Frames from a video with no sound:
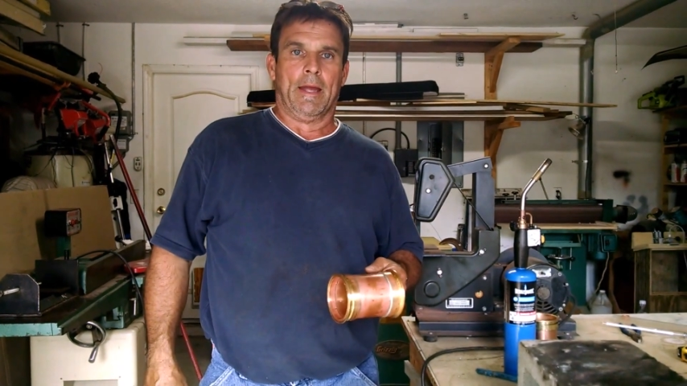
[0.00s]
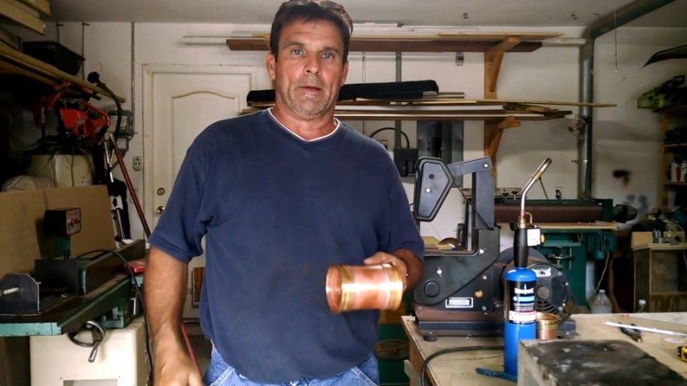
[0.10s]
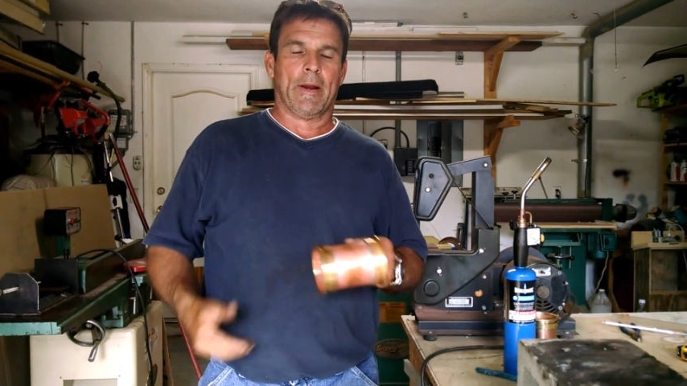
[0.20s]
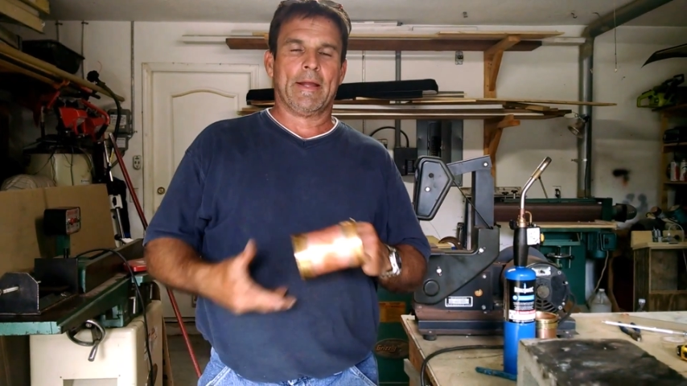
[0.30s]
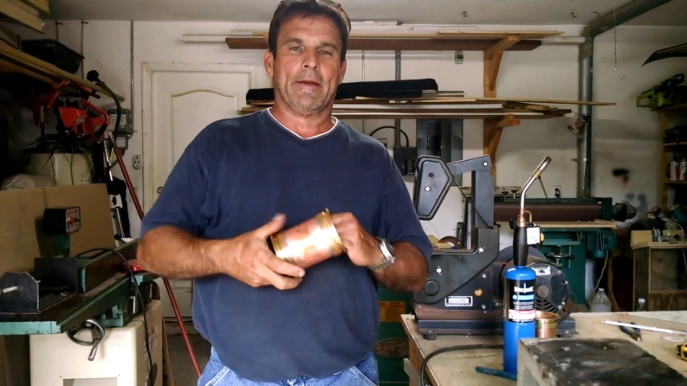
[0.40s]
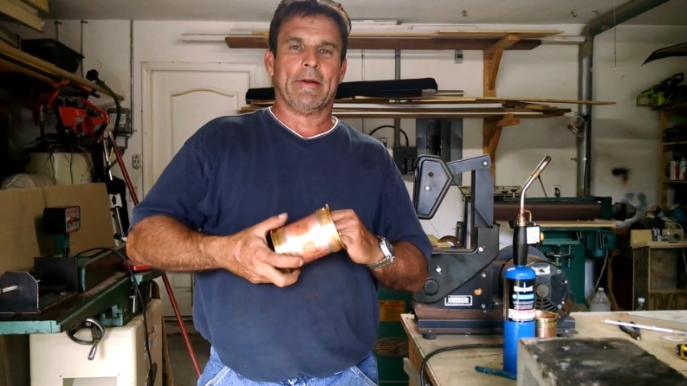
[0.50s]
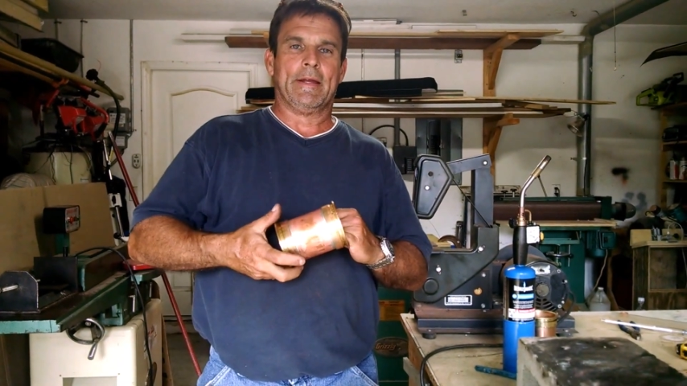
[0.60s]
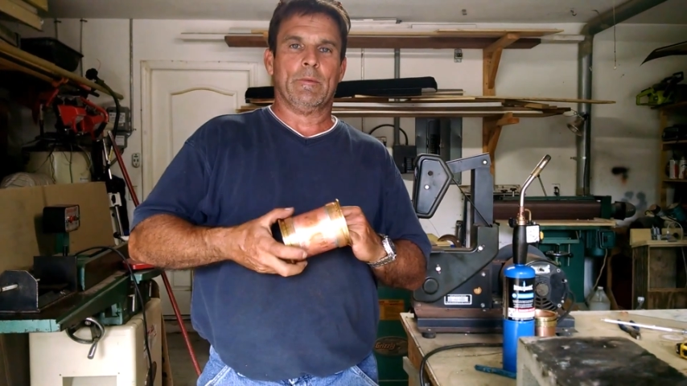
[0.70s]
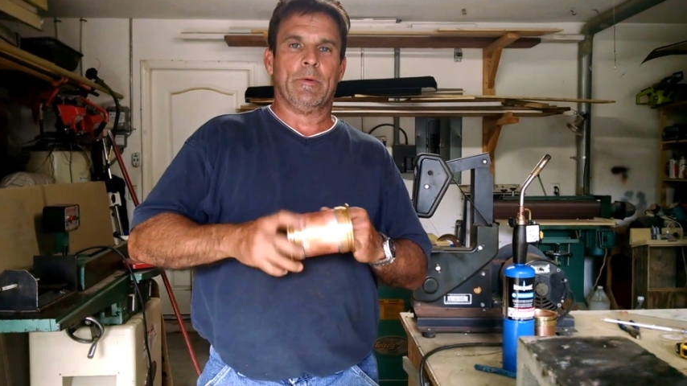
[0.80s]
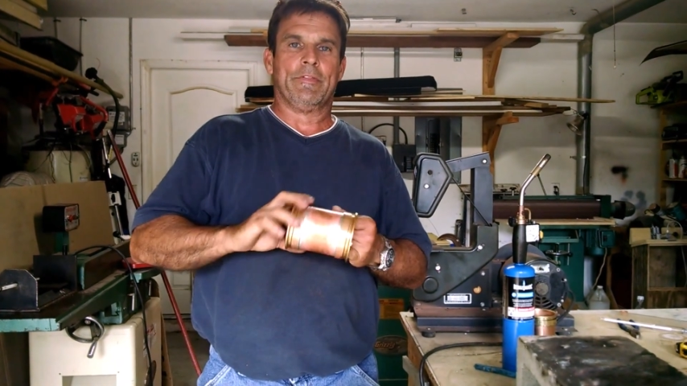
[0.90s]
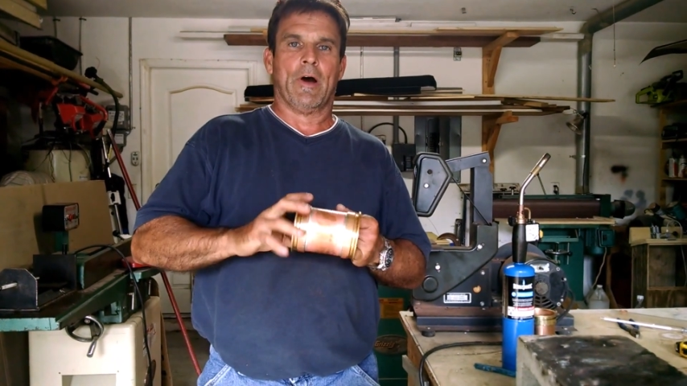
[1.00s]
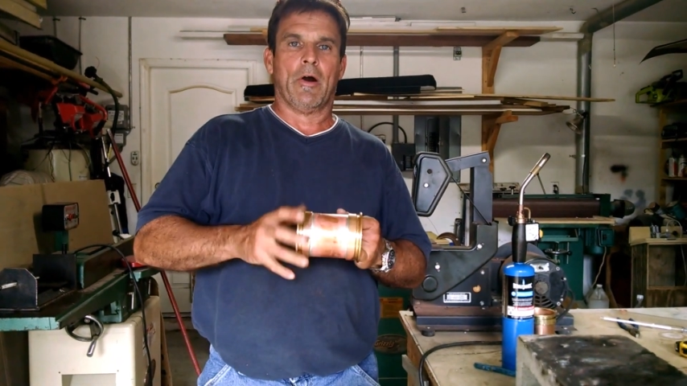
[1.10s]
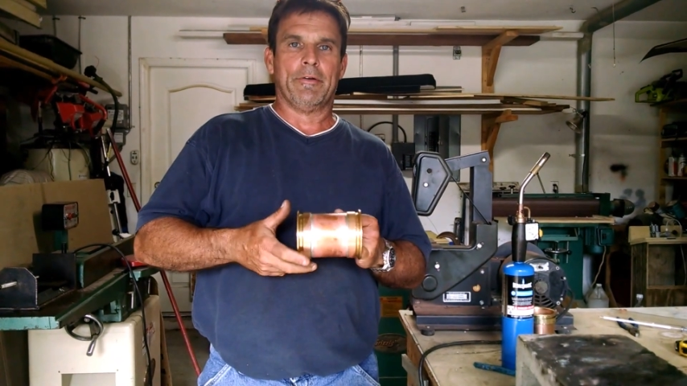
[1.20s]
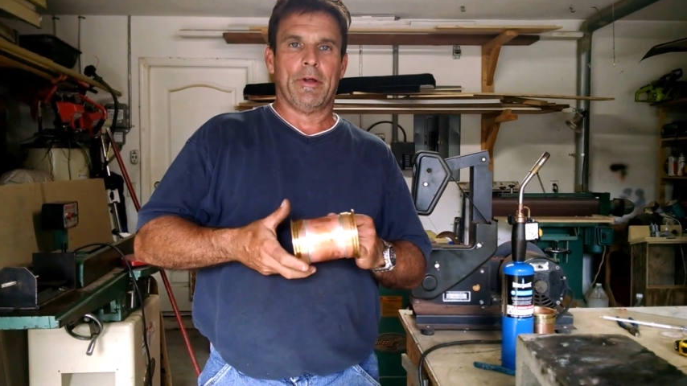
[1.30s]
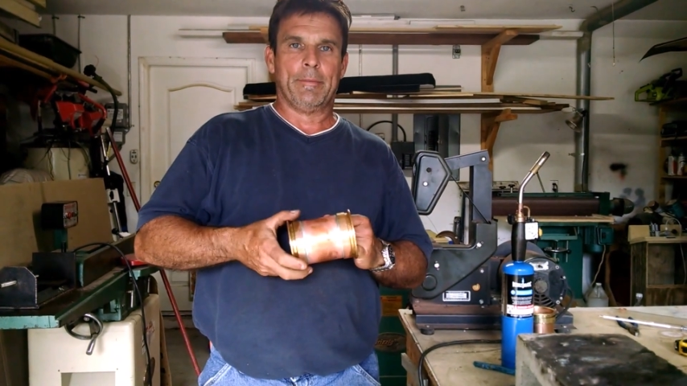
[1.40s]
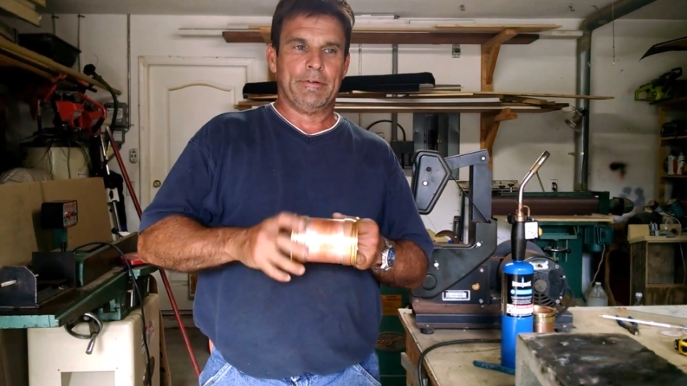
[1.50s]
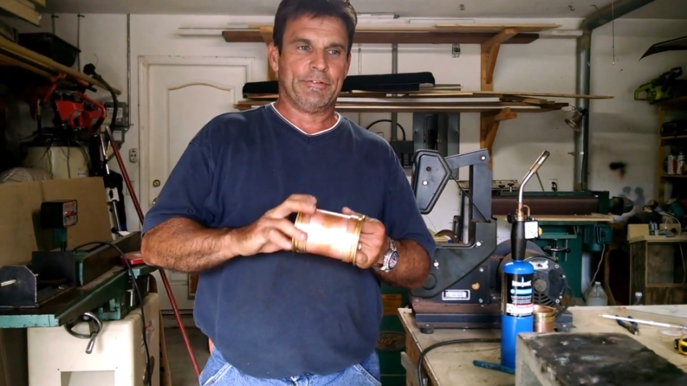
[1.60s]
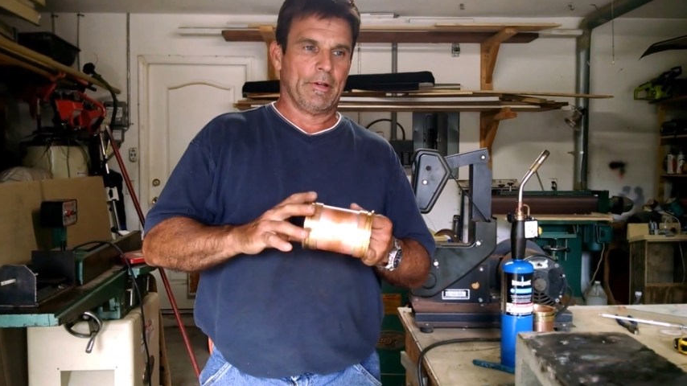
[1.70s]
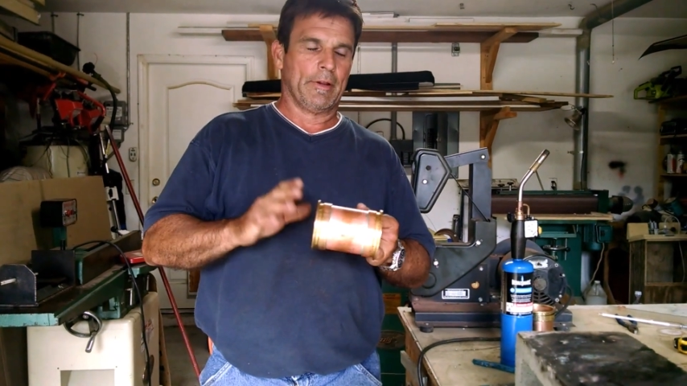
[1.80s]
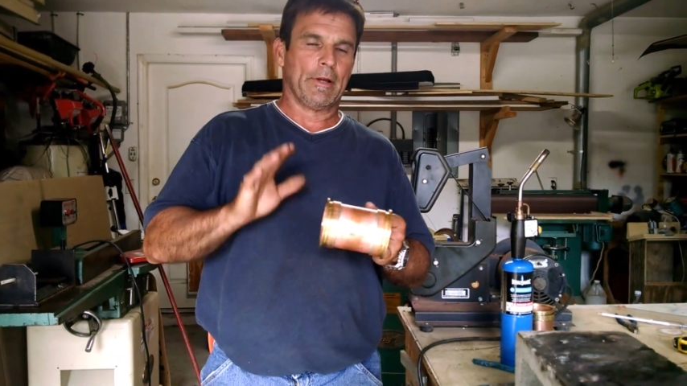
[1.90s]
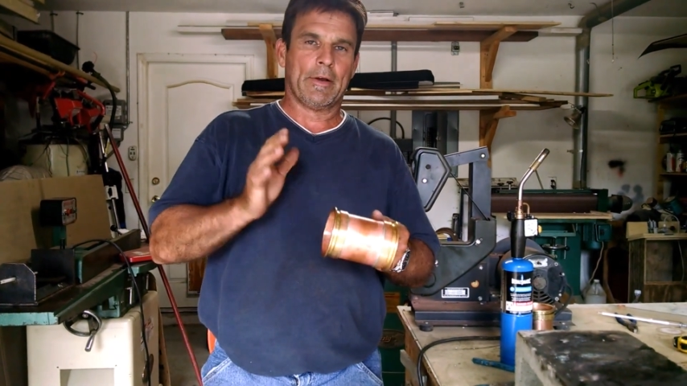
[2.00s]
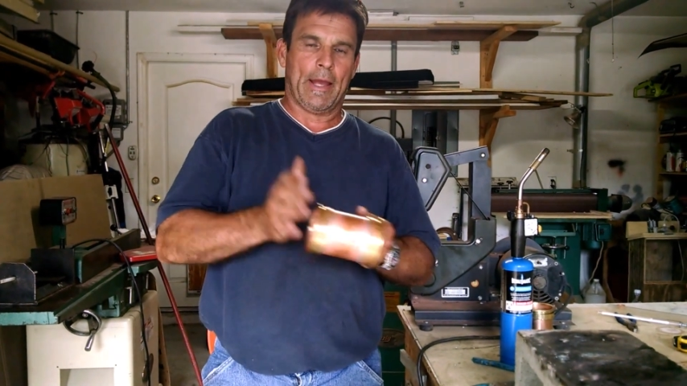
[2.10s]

Hey, Greg here again with uh, R&W Distilling.